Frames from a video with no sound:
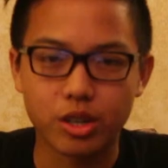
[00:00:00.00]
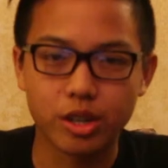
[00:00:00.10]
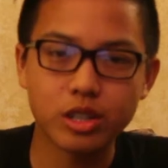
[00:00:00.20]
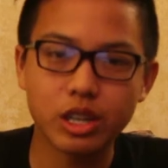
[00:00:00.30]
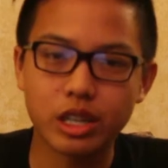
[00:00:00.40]

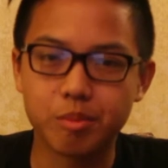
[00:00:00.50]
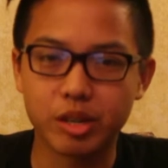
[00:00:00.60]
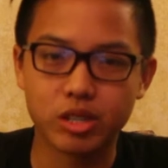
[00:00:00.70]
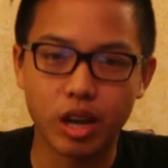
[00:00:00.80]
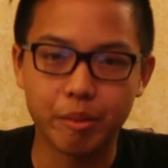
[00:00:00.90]
During
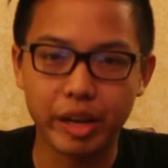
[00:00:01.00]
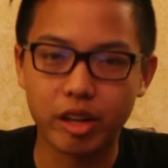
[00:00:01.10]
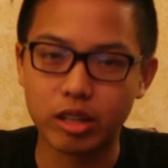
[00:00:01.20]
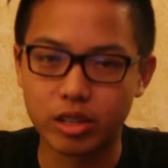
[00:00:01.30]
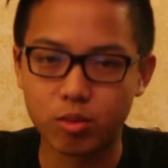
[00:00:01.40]
Shakespeare's time,
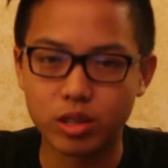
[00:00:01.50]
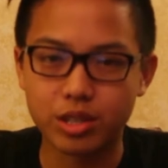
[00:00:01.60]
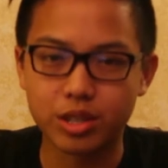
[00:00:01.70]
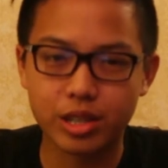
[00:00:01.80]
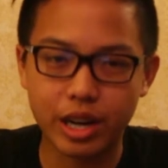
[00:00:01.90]
England was
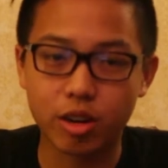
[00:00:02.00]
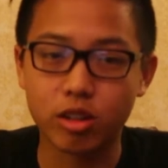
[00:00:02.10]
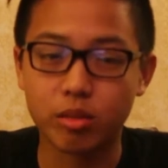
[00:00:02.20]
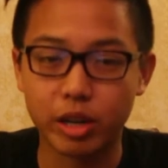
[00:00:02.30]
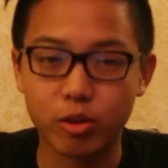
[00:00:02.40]
hysterical
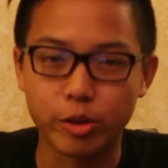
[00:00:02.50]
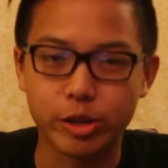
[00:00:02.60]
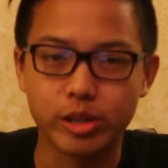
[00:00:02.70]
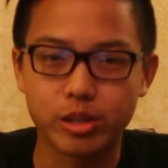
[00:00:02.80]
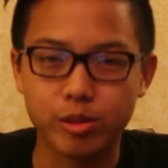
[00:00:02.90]
about
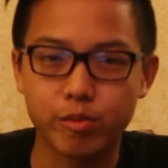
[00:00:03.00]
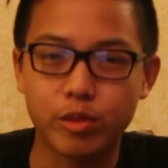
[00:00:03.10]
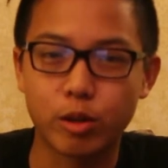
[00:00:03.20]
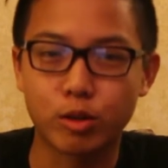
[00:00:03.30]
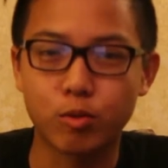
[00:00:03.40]
witches.
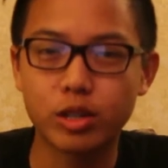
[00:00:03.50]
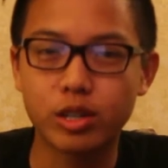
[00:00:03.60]
There were witch